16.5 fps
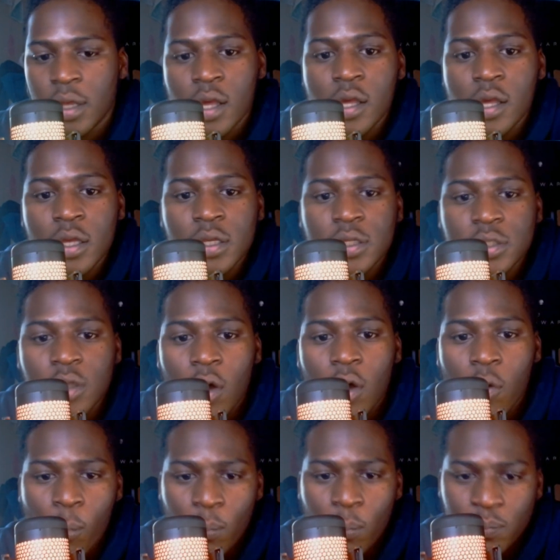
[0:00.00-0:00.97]
So
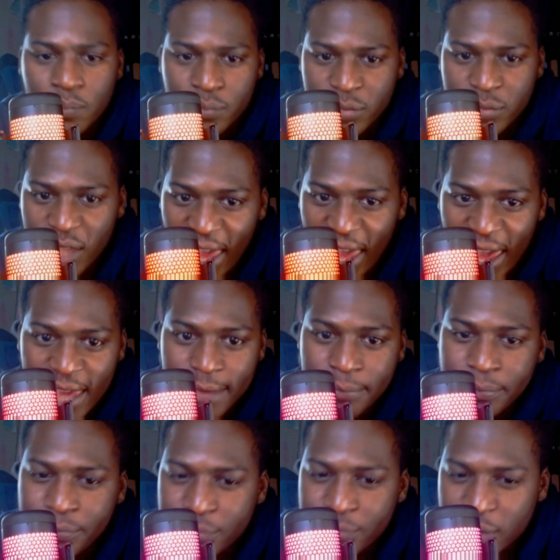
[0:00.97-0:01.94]
eight,
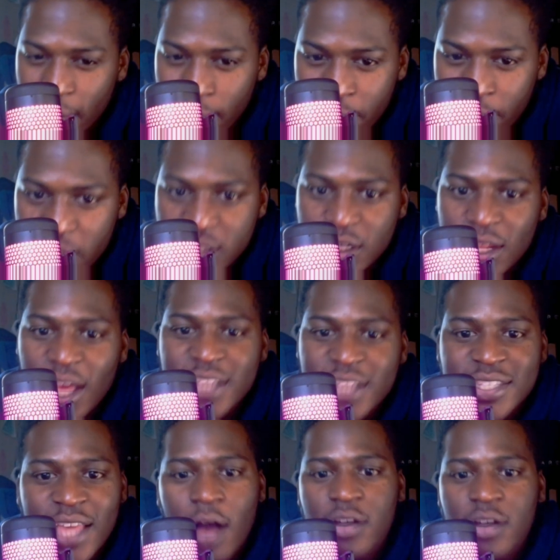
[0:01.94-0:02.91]
visualize the
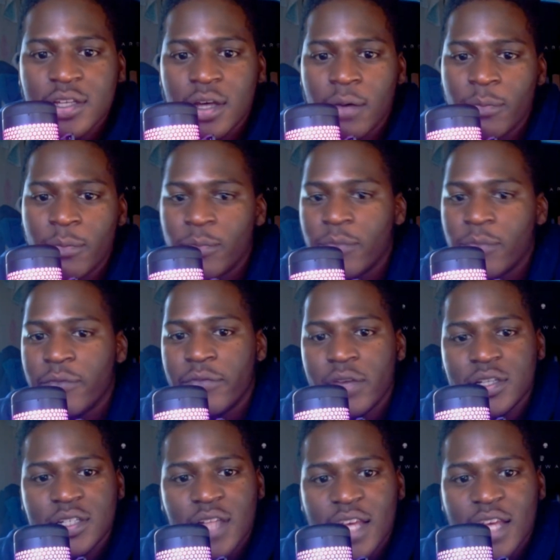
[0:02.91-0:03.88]
outcome.
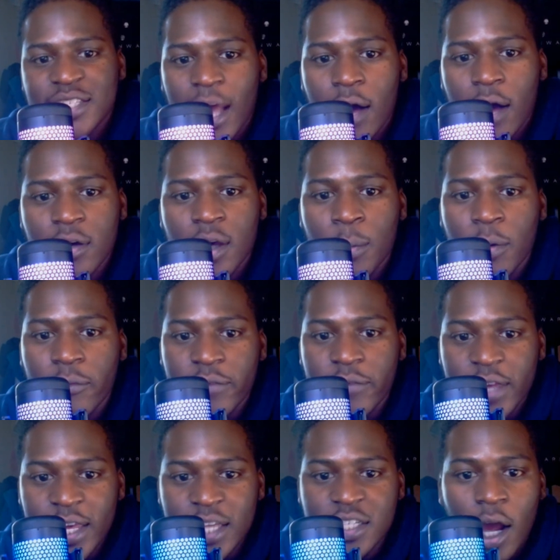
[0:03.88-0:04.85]
Visualize the outcome of
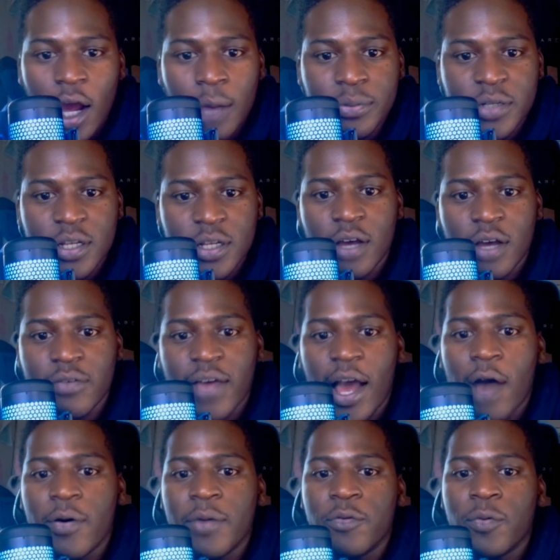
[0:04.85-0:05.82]
each option of how
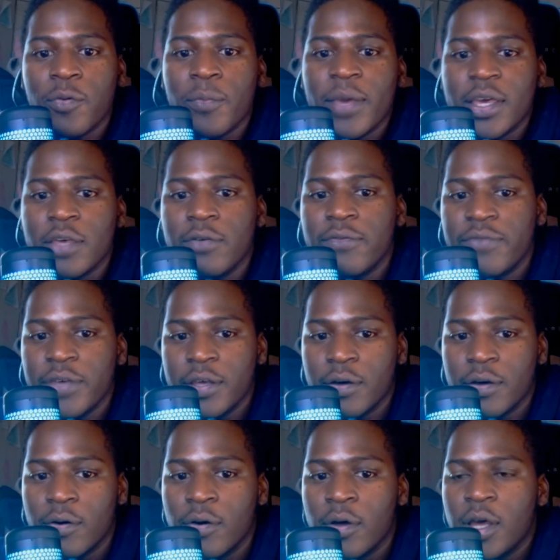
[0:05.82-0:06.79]
it will make you feel.
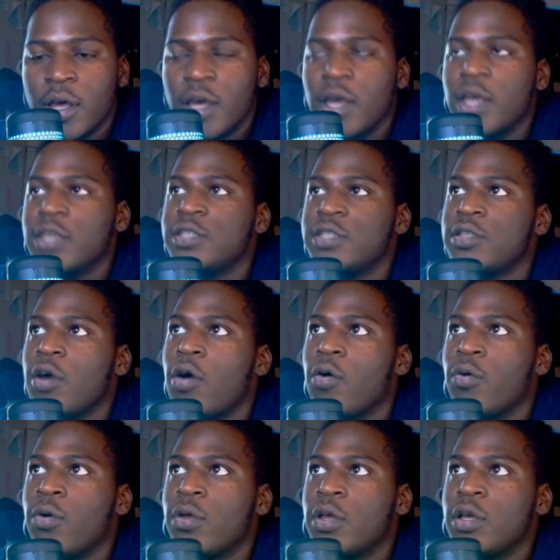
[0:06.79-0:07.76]
So
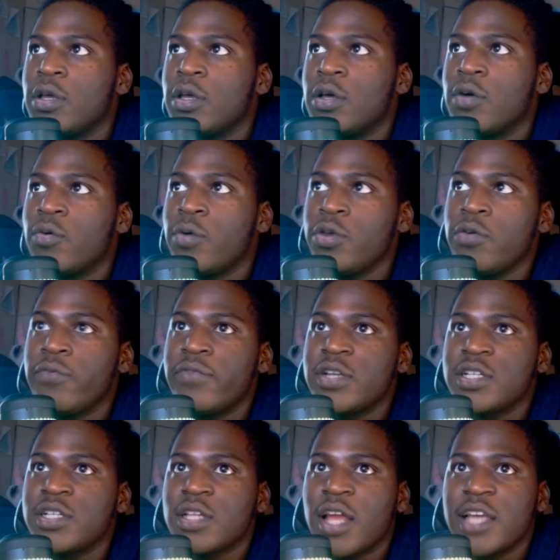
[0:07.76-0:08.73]
when you
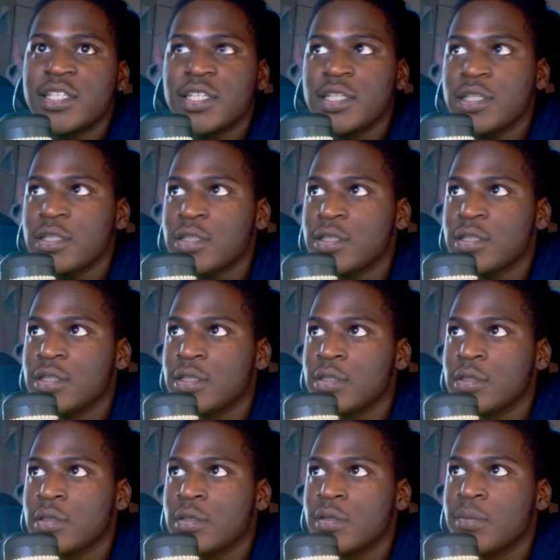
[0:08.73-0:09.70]
visualizing,
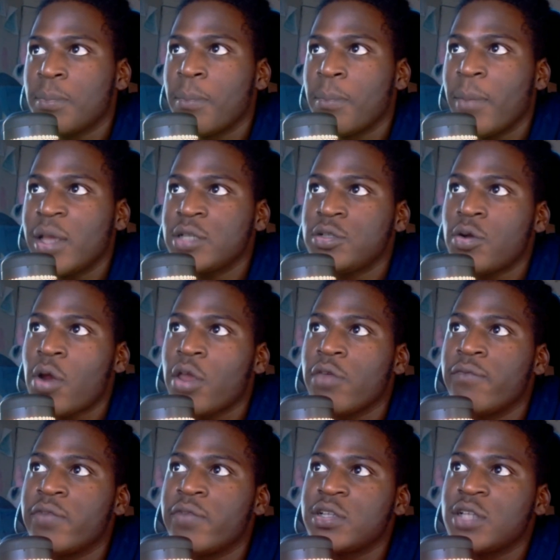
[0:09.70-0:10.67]
make sure you
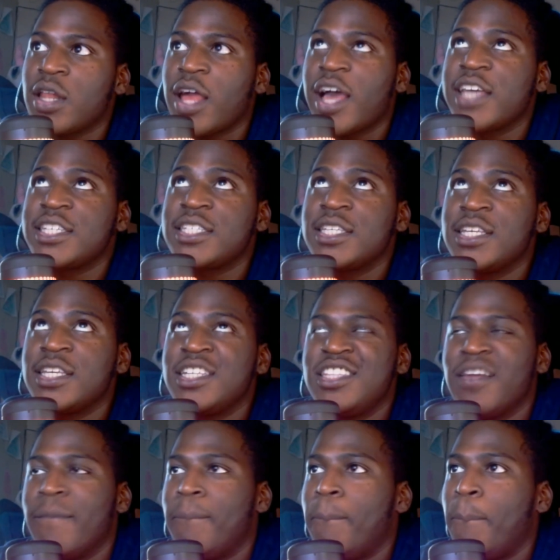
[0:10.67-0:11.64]
visualize the
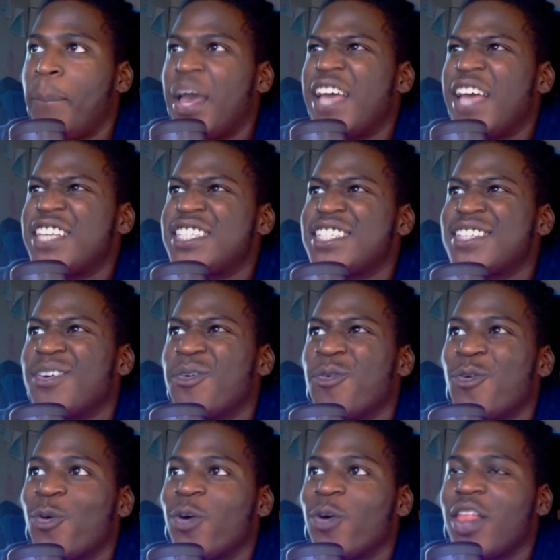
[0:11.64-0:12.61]
best,
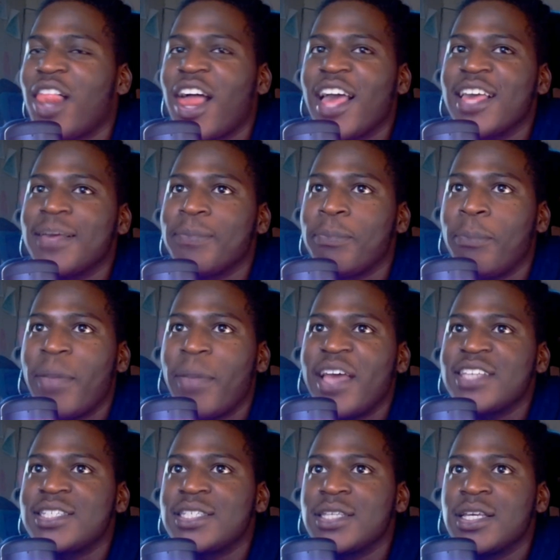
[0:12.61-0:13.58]
like,
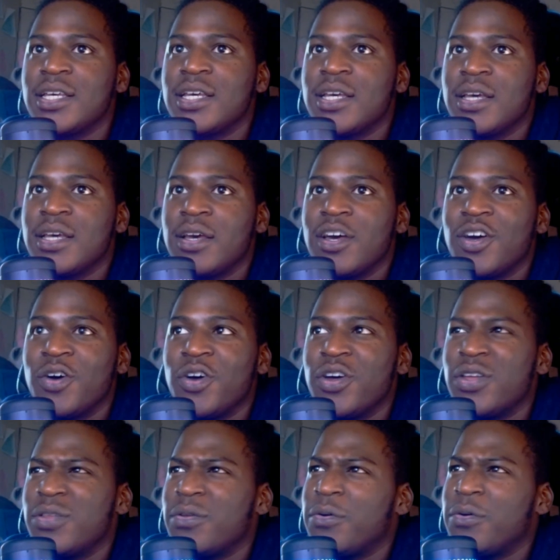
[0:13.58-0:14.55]
best,
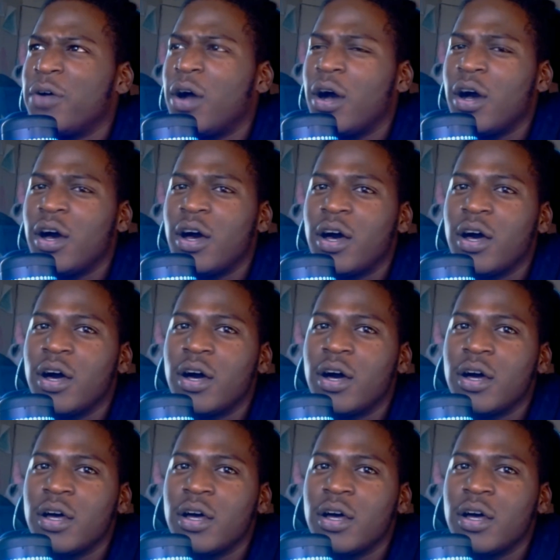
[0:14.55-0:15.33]
uh,